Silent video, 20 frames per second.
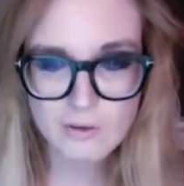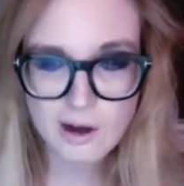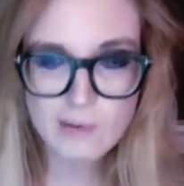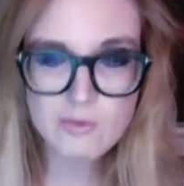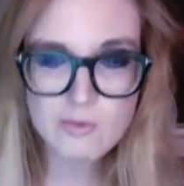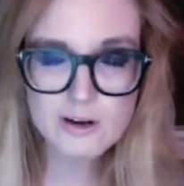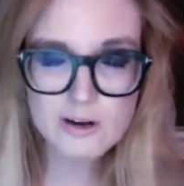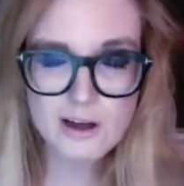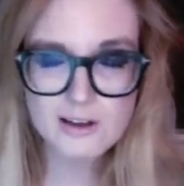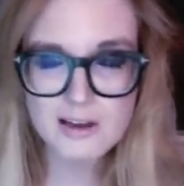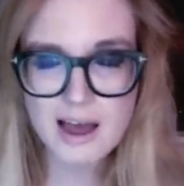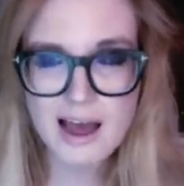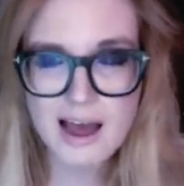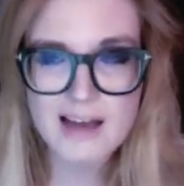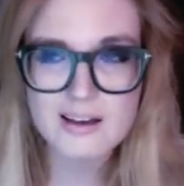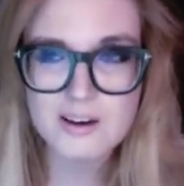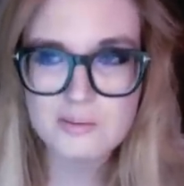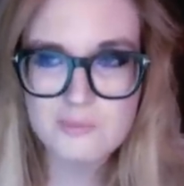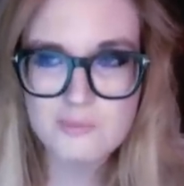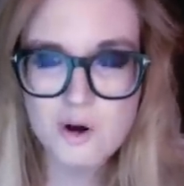Well, I want to
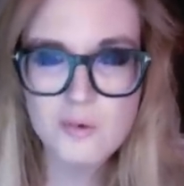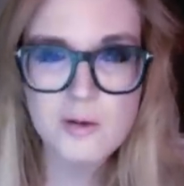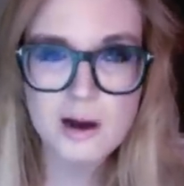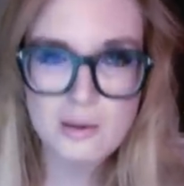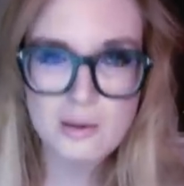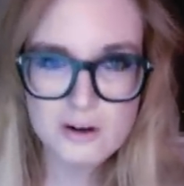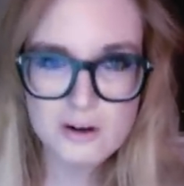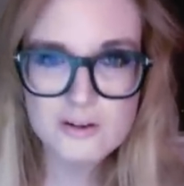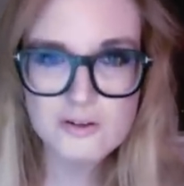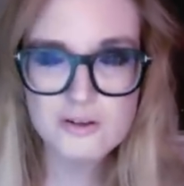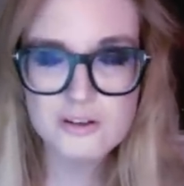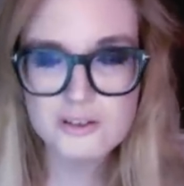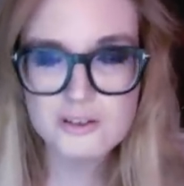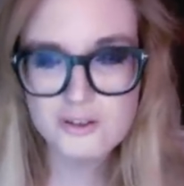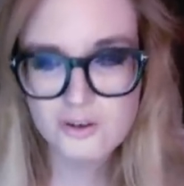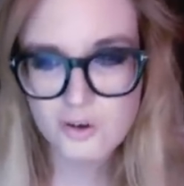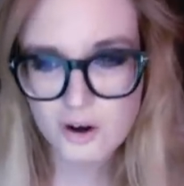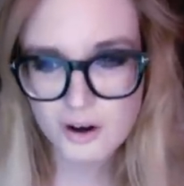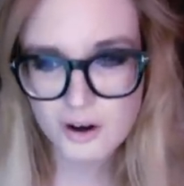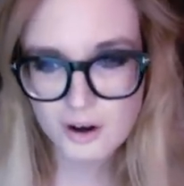gag in a moment. I want to do these
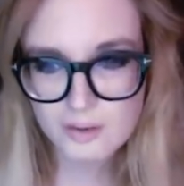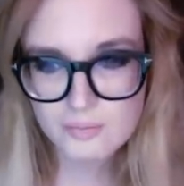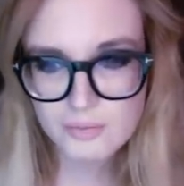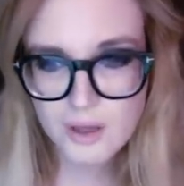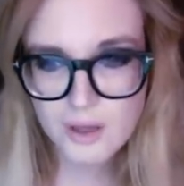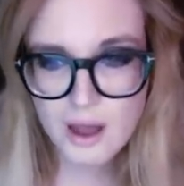in order.